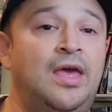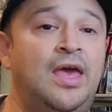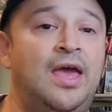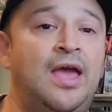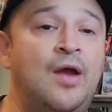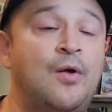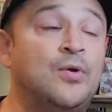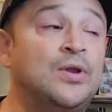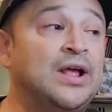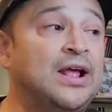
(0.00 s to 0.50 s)

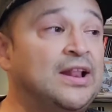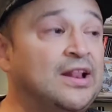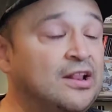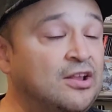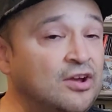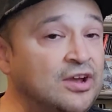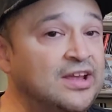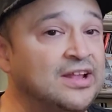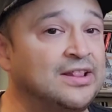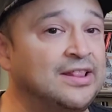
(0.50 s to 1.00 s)
And when I
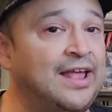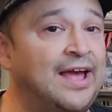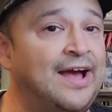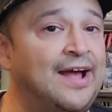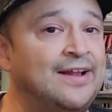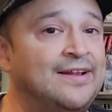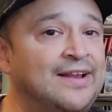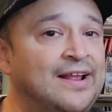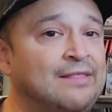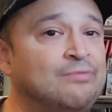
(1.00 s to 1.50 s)
look at
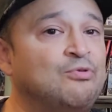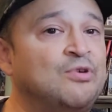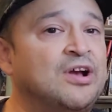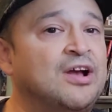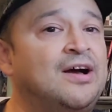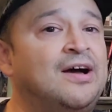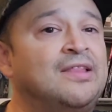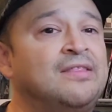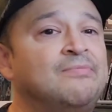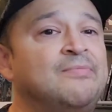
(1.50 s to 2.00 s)
that, and that's what
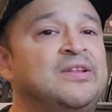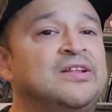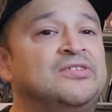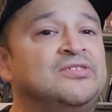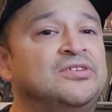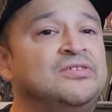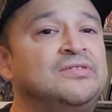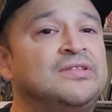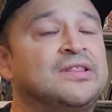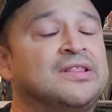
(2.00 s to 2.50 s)
caused me to
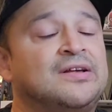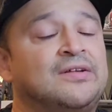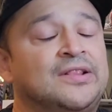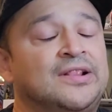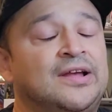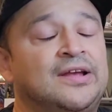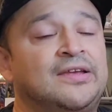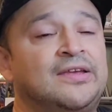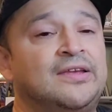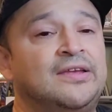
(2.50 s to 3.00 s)
do this, I was
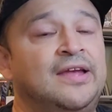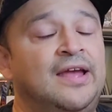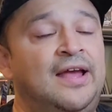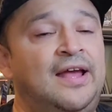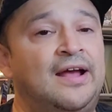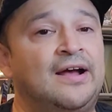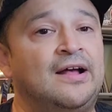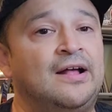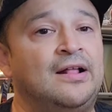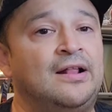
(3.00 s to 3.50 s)
like,
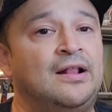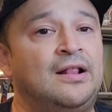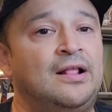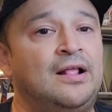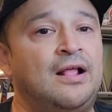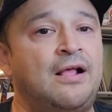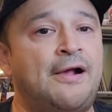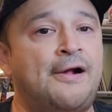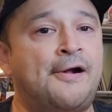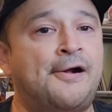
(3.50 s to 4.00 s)
"Yeah,
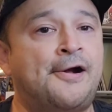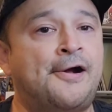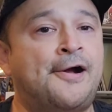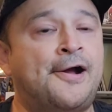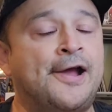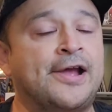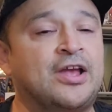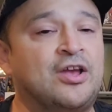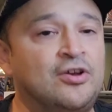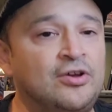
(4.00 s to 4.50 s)

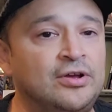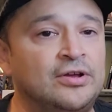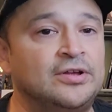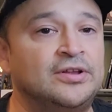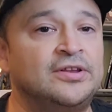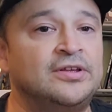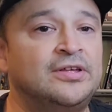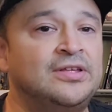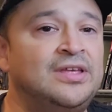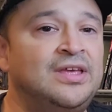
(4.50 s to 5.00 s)
I could."